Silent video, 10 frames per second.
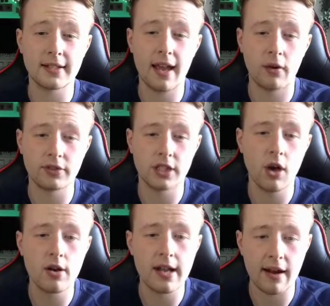to get. Obviously,
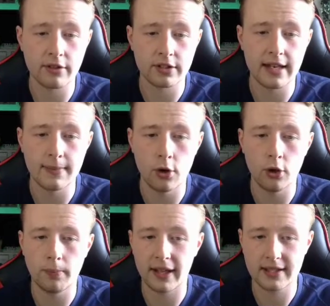can't get Eriksen
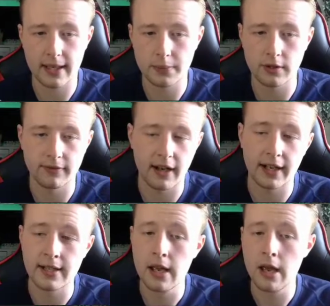anymore, but that's absolutely
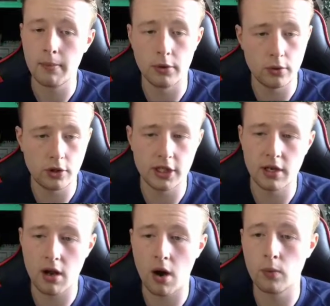fine. Bonucci
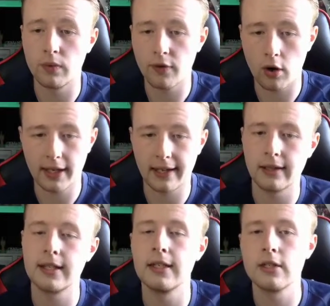can go. We've got
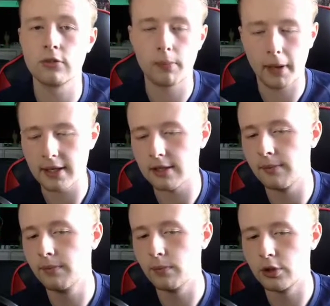Chiellini to replace
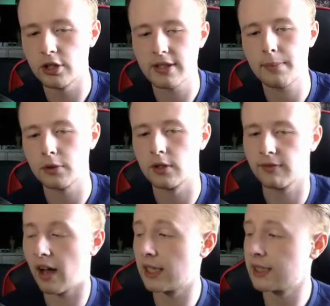him, which is absolutely
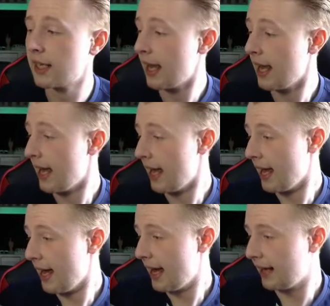fine.
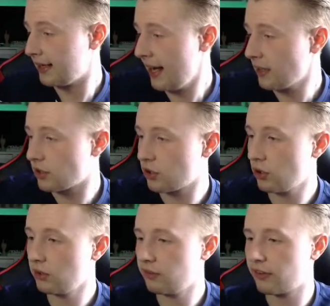And yeah,
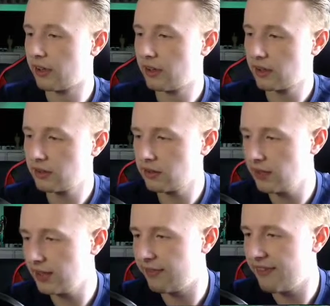to
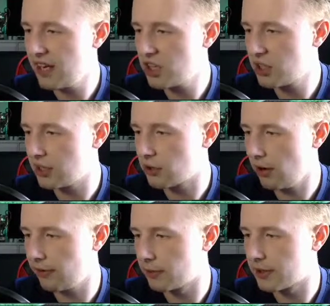really finish things
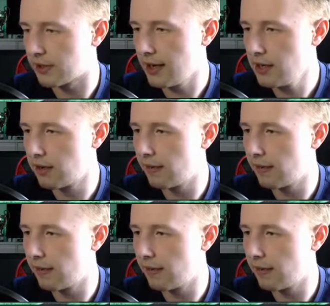off, I would say,